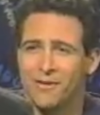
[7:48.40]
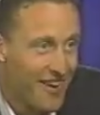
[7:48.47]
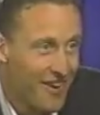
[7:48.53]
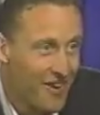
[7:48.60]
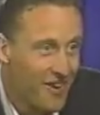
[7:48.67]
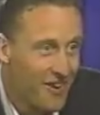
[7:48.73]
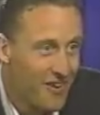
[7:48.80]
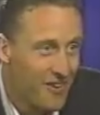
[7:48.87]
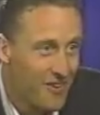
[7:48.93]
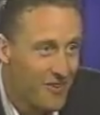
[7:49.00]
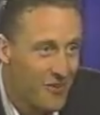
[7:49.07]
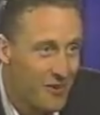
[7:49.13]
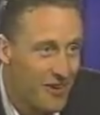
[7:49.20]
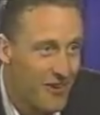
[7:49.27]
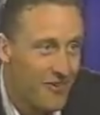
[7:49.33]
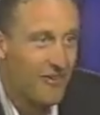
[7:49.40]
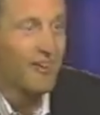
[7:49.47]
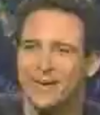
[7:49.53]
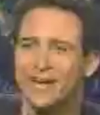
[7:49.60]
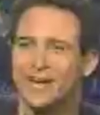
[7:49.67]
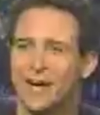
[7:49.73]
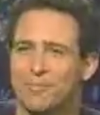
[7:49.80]
In a scene that will be
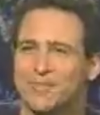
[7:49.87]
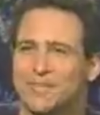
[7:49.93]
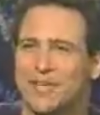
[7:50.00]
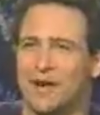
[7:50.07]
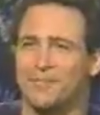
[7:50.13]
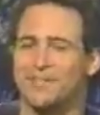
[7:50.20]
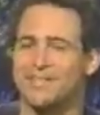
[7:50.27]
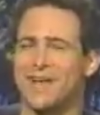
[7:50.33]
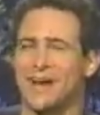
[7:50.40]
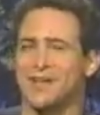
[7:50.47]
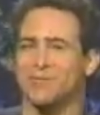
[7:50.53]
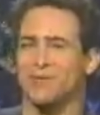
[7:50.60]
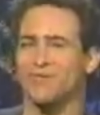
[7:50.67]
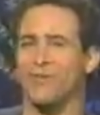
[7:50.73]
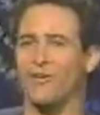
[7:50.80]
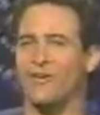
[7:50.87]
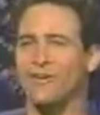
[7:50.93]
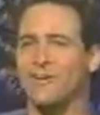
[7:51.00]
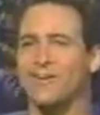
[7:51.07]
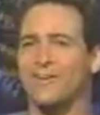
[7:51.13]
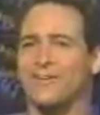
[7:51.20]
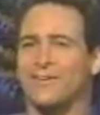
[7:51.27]
familiar to anyone who's ever had
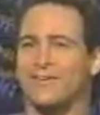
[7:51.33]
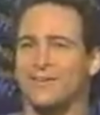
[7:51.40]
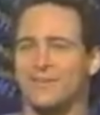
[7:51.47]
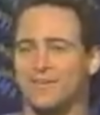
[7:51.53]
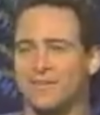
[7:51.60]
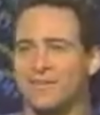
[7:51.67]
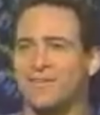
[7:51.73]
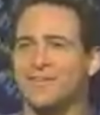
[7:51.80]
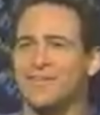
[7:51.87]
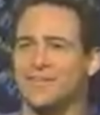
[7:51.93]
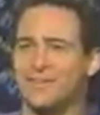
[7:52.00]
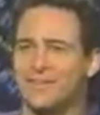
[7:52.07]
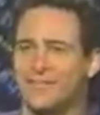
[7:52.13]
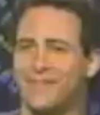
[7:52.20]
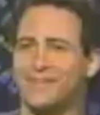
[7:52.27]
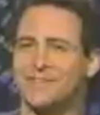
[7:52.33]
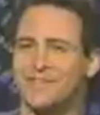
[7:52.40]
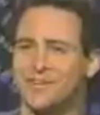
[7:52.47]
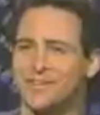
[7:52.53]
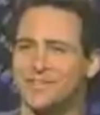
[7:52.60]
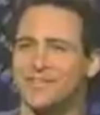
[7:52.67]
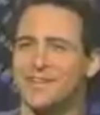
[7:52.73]
a sibling, Everett
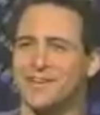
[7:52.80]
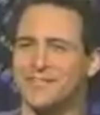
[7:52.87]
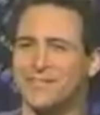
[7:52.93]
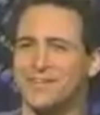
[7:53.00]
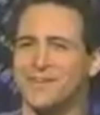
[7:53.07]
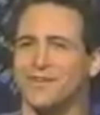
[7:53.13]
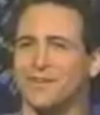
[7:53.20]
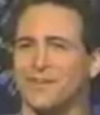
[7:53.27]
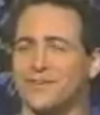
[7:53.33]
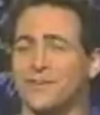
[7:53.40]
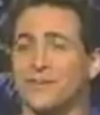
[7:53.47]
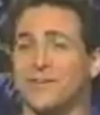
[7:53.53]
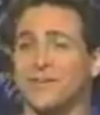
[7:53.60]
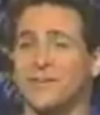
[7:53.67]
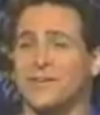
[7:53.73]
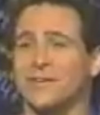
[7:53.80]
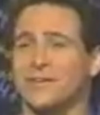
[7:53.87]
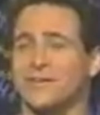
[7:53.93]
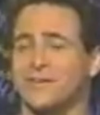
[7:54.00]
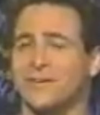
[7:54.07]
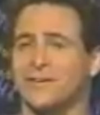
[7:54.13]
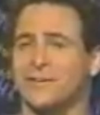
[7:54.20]
utters the classic phrase,
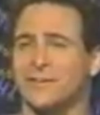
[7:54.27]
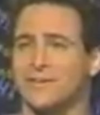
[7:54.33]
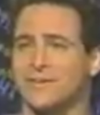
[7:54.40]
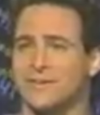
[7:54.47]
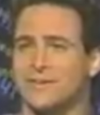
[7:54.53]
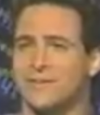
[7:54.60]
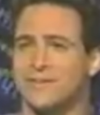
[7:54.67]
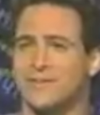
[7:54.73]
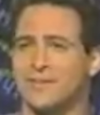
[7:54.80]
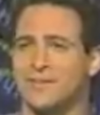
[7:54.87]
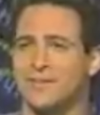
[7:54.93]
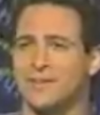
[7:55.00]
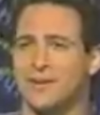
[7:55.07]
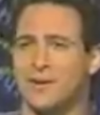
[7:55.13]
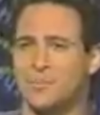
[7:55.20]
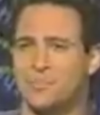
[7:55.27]
"If you say that